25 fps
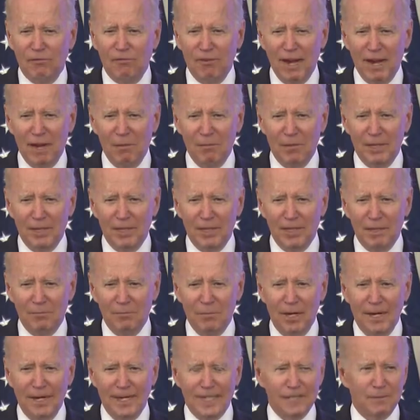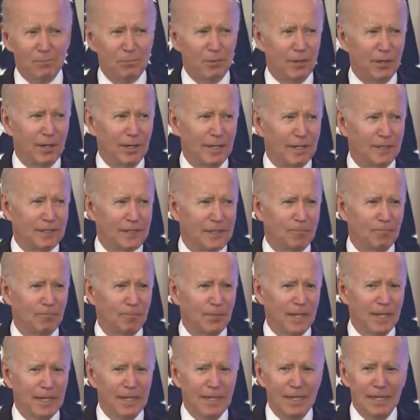family, in my experience.
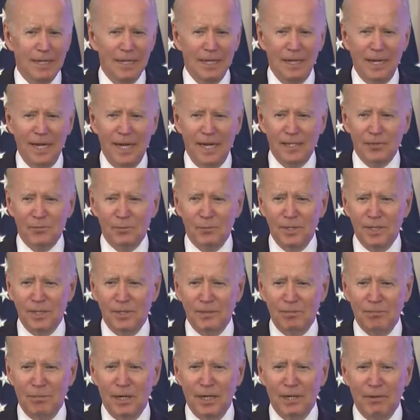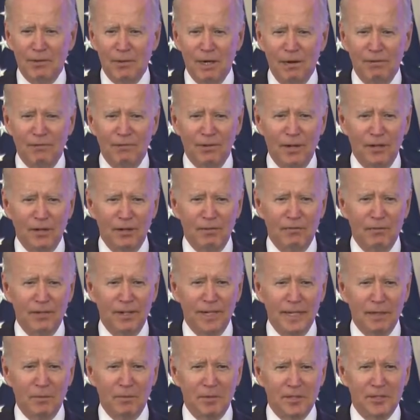As my grandfather
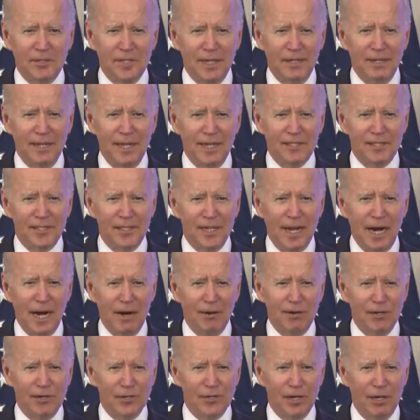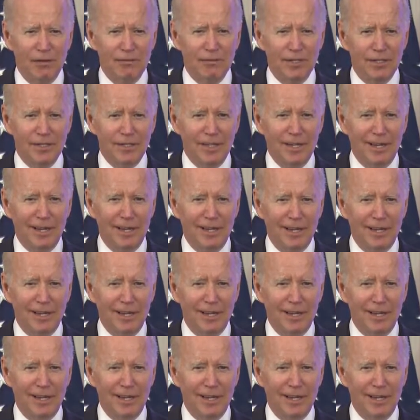Finney would say, that's the Irish of it.